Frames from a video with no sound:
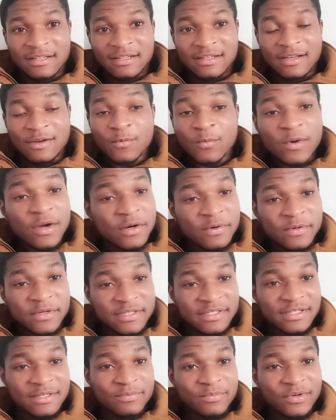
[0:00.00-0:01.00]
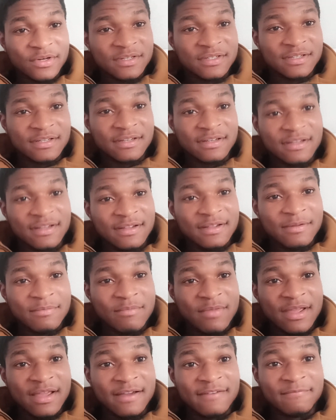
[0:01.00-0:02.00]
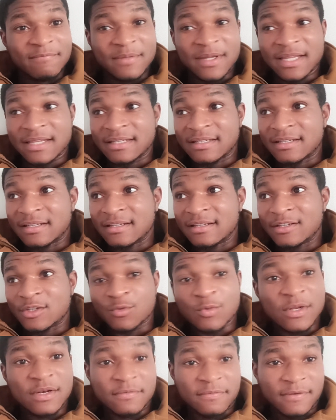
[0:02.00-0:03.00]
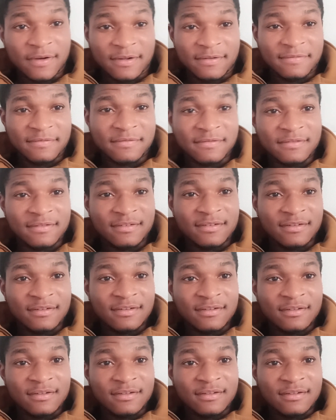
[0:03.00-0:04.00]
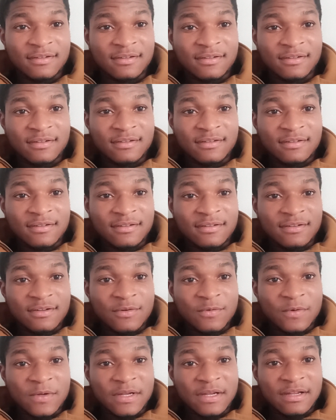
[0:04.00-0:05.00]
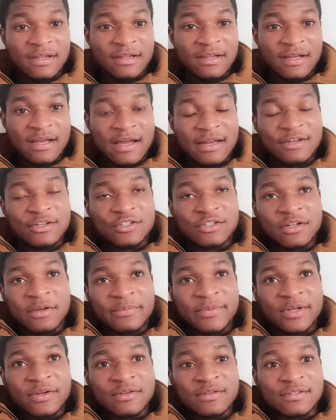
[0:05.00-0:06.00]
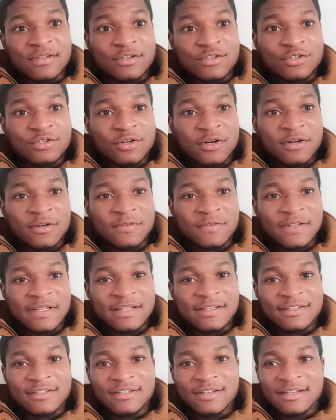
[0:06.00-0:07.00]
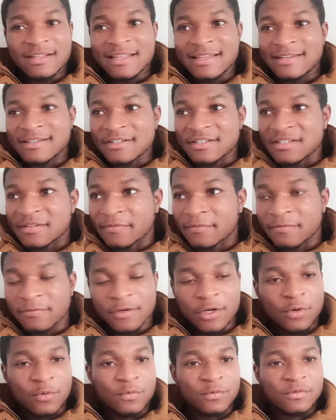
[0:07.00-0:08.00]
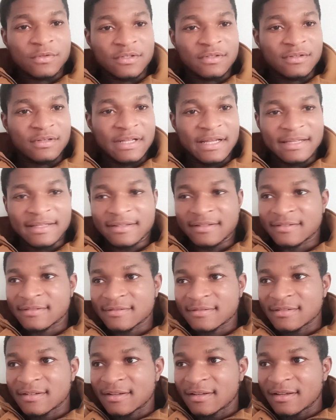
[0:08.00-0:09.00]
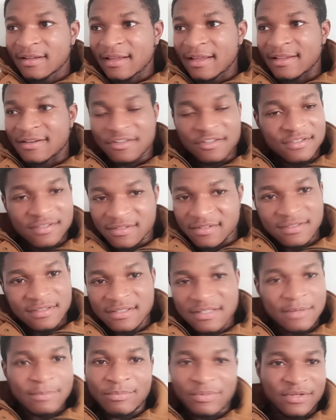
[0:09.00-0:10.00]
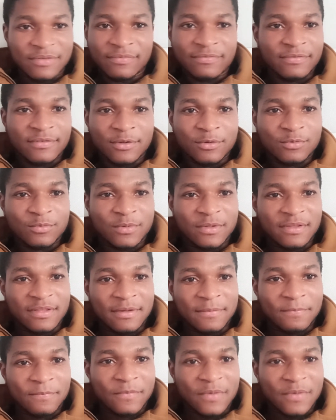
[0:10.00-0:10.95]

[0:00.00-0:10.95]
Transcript: a well rested person may have made 25 okay and it's not because they struggled it's just, it just flowed like it just simply flowed with them